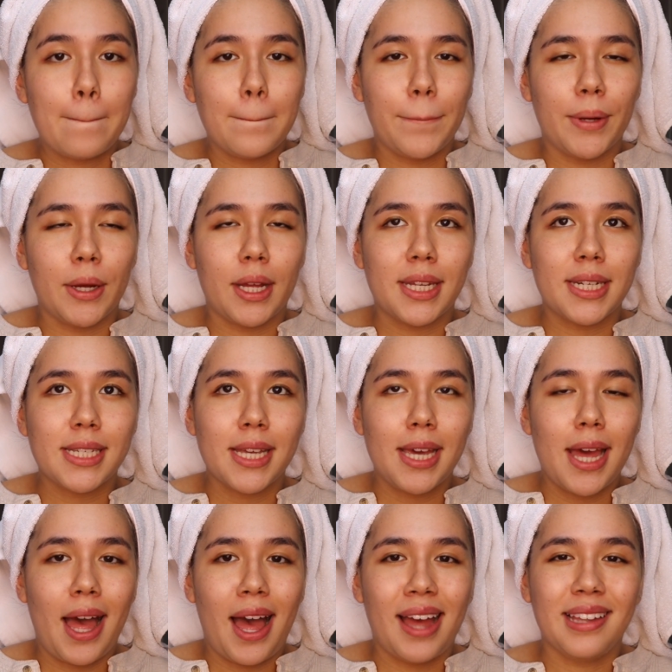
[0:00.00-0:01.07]
but
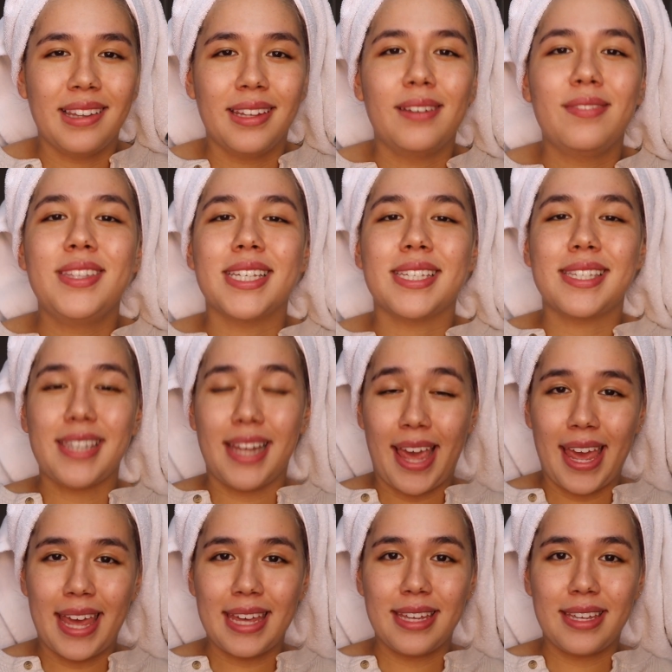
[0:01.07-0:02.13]
I love this
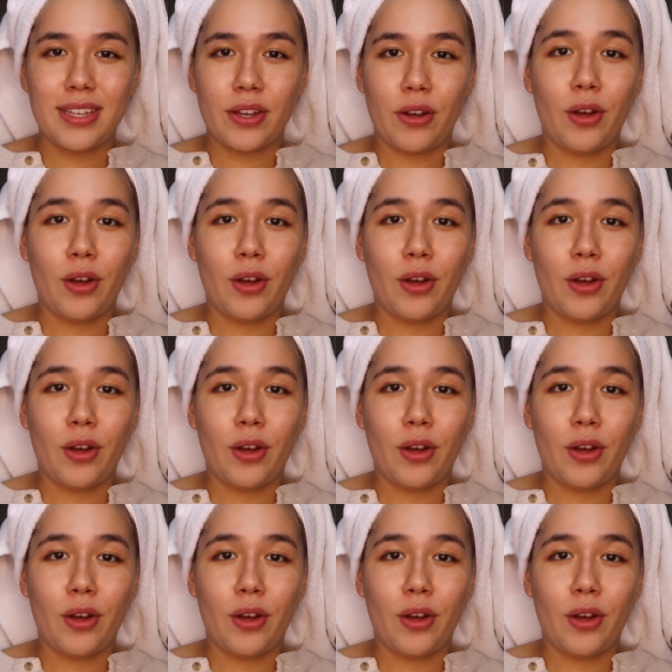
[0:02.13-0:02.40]
take